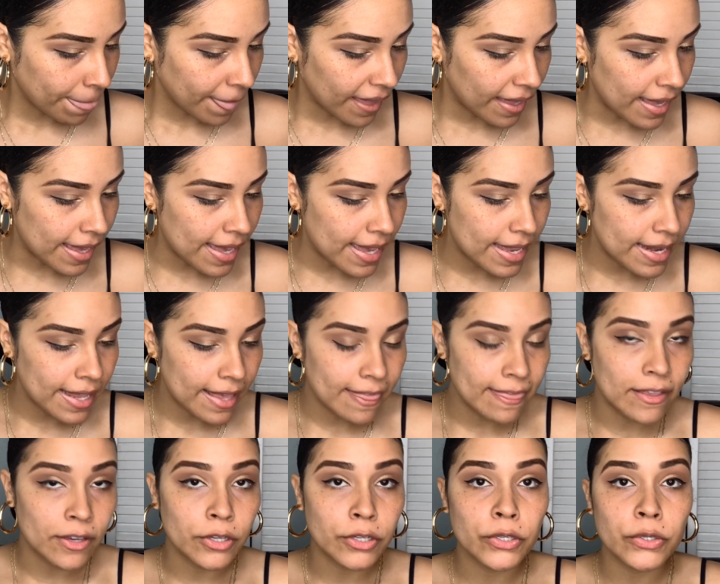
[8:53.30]
And
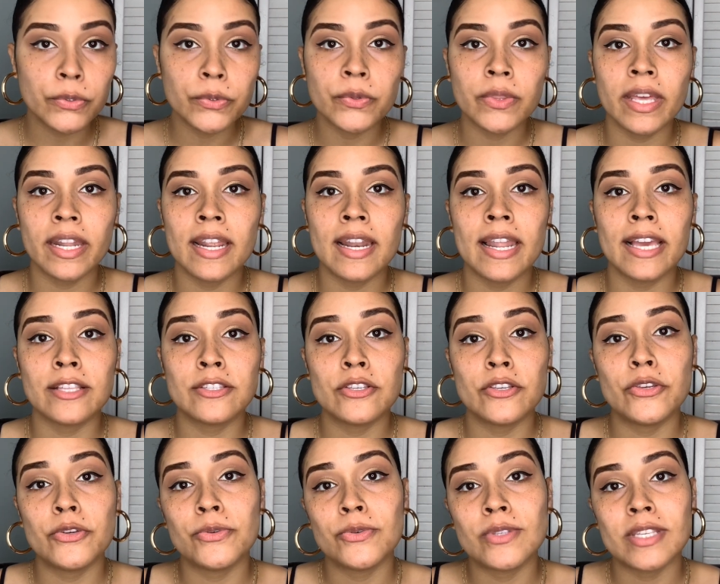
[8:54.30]
the glue that I like to
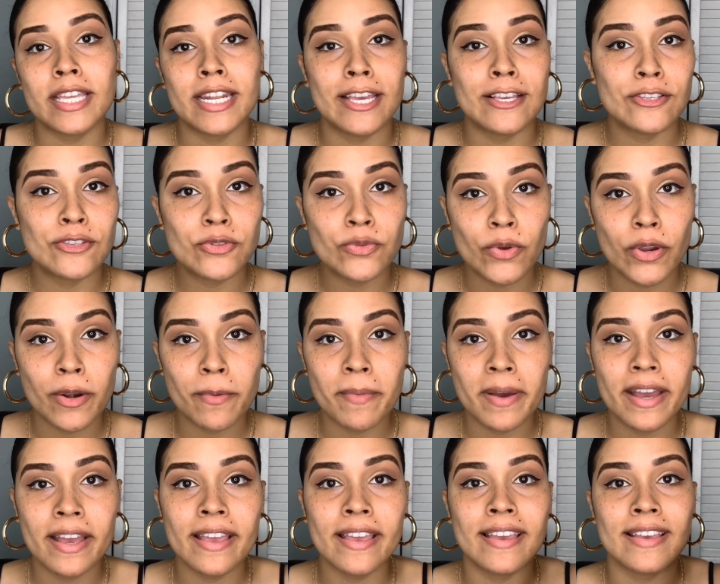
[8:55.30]
use and I swear
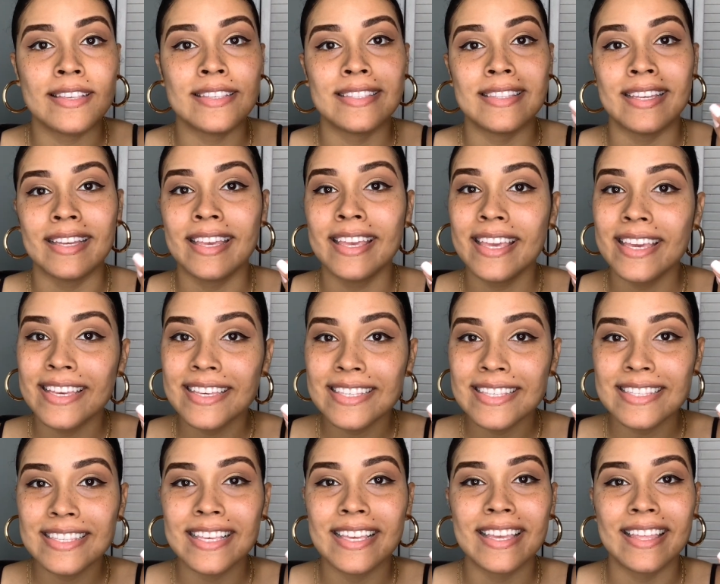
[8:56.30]
by is the
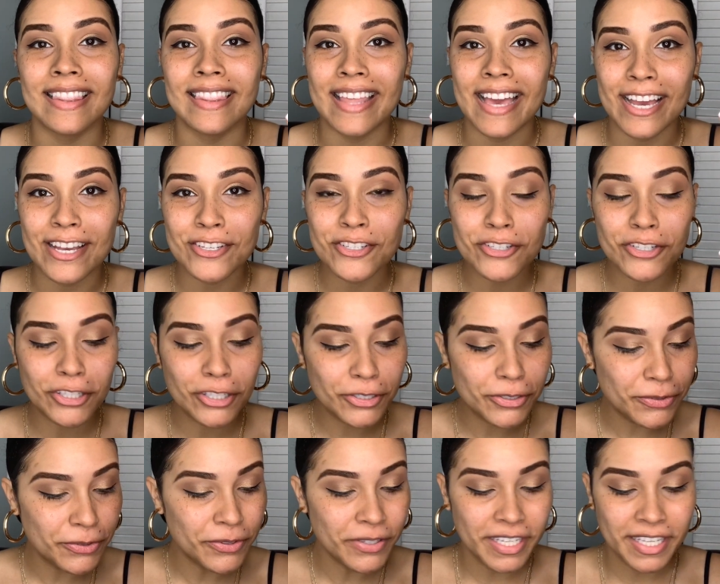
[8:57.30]
Kiss Lash
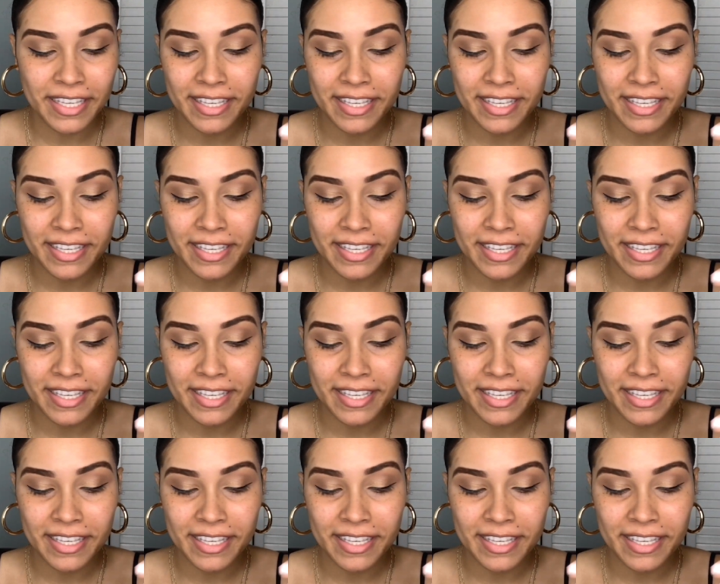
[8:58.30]
Glue.